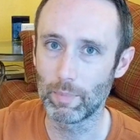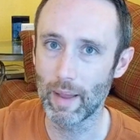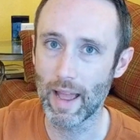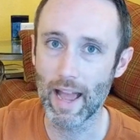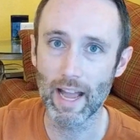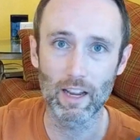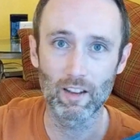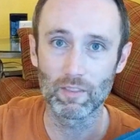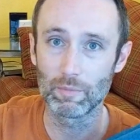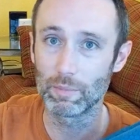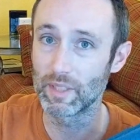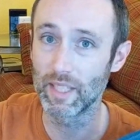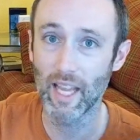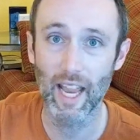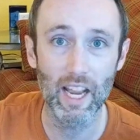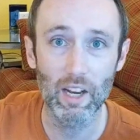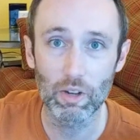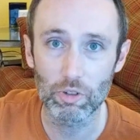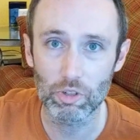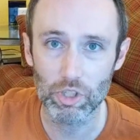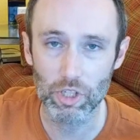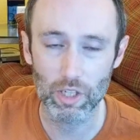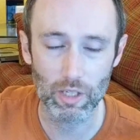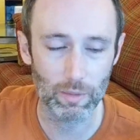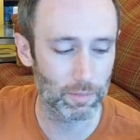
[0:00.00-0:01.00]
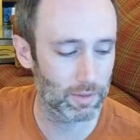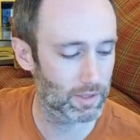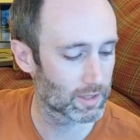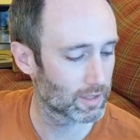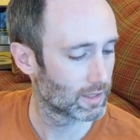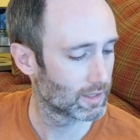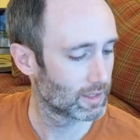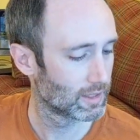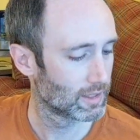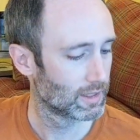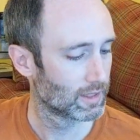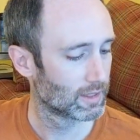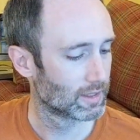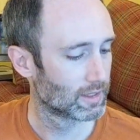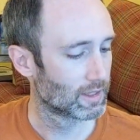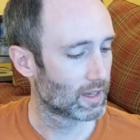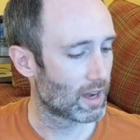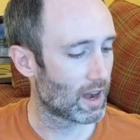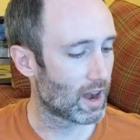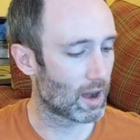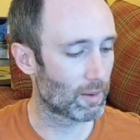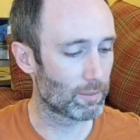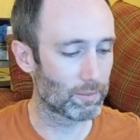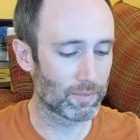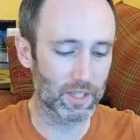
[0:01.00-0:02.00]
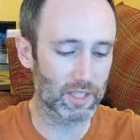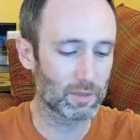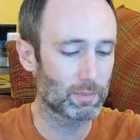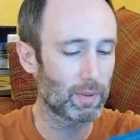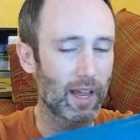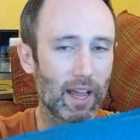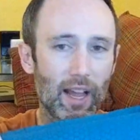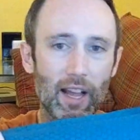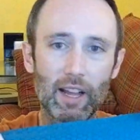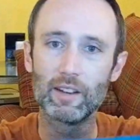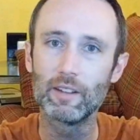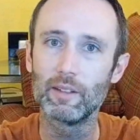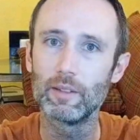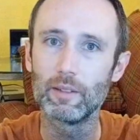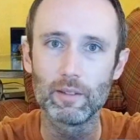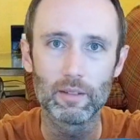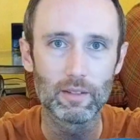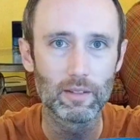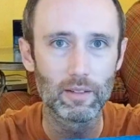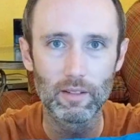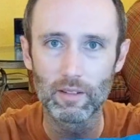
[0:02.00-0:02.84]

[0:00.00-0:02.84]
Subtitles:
bag of potato chips. This pad,